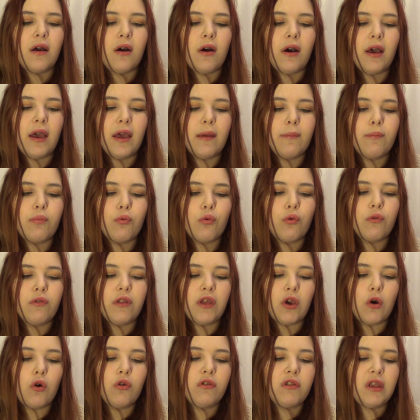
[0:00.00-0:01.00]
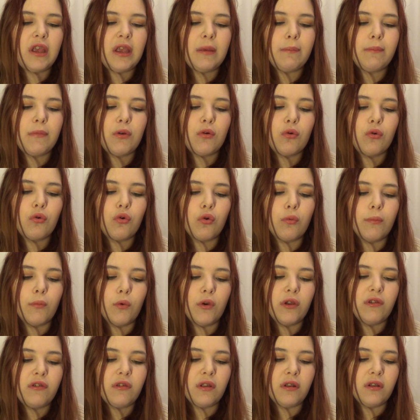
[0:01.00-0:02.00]
I bought the Aussie Miracle
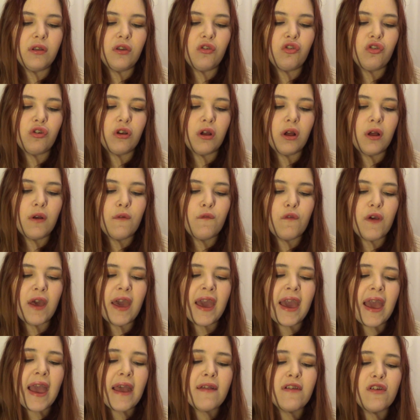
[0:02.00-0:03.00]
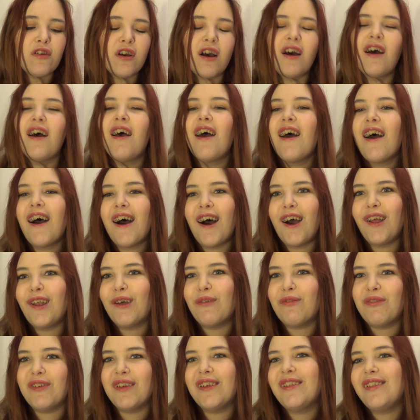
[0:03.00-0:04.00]
Moist Conditioner for hair that, I
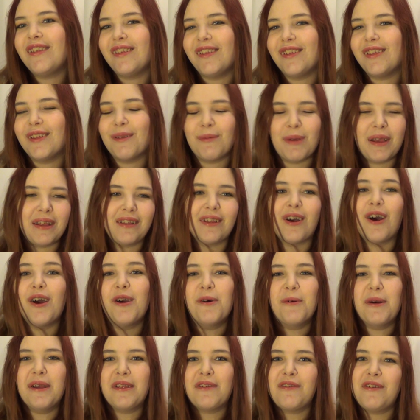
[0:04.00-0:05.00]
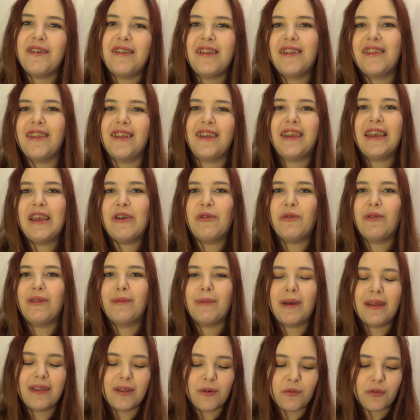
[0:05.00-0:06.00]
love this. This is amazing. I always read this and giggle to
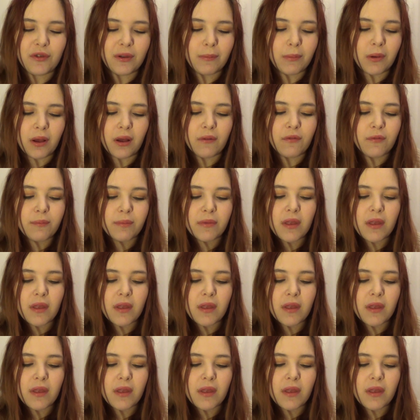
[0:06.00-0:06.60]
myself in the bath.